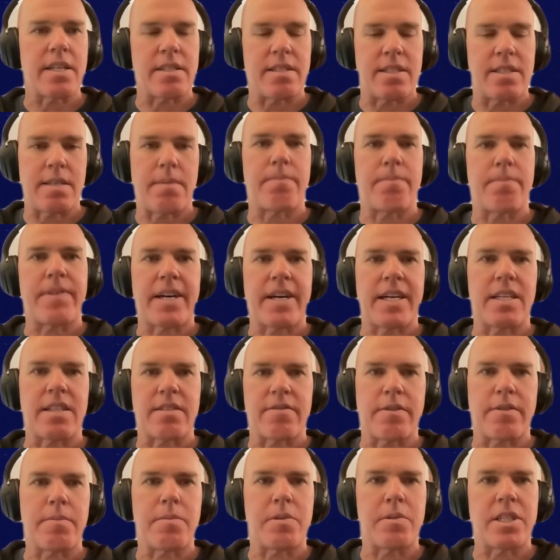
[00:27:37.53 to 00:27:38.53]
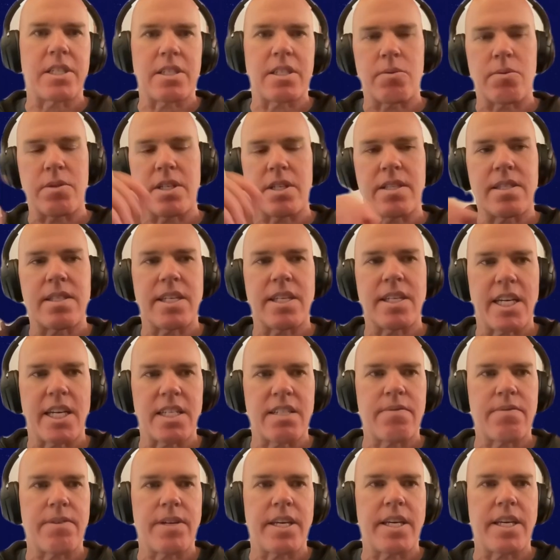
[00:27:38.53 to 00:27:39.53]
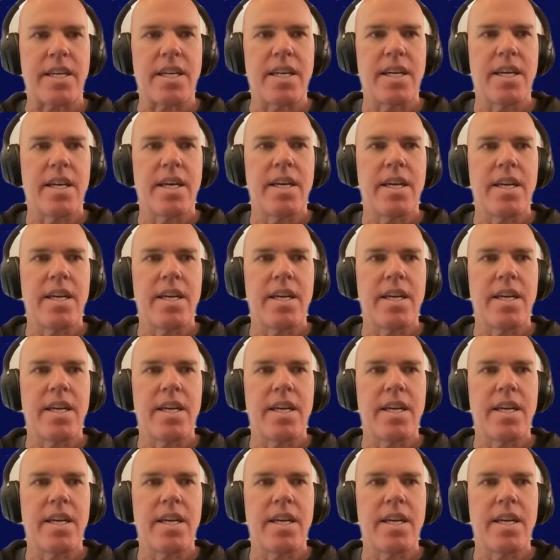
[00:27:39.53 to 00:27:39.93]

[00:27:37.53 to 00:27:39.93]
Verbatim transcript: a zip file of images with the CSV,